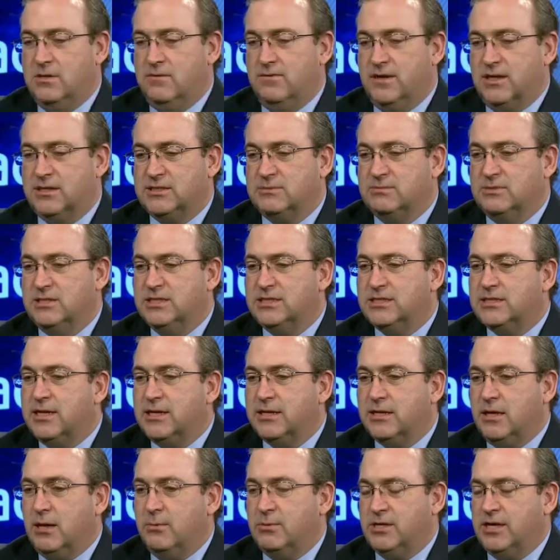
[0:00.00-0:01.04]
You've got some decent
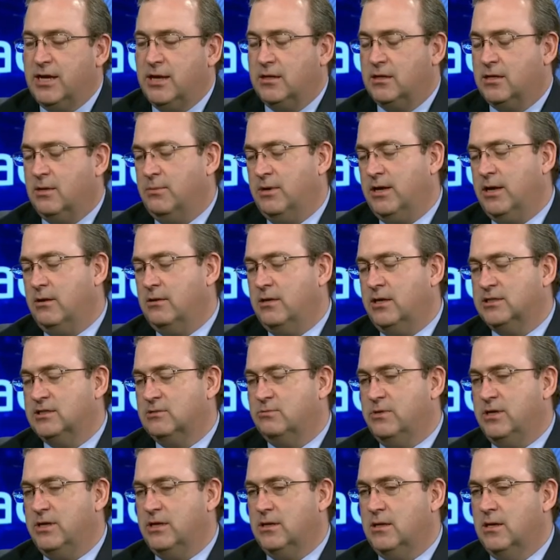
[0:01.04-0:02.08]
economic data coming out
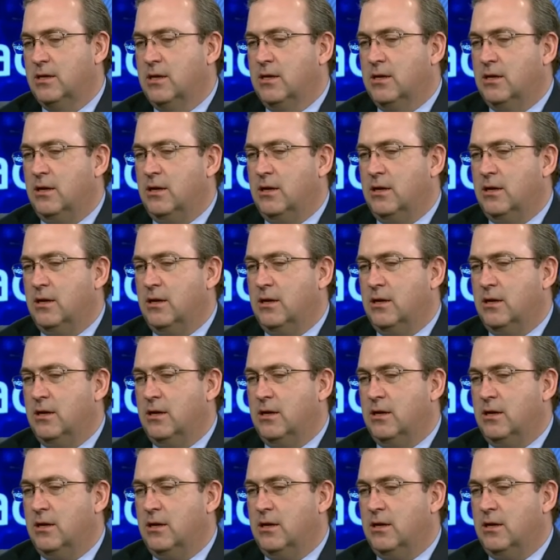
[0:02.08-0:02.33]
next week.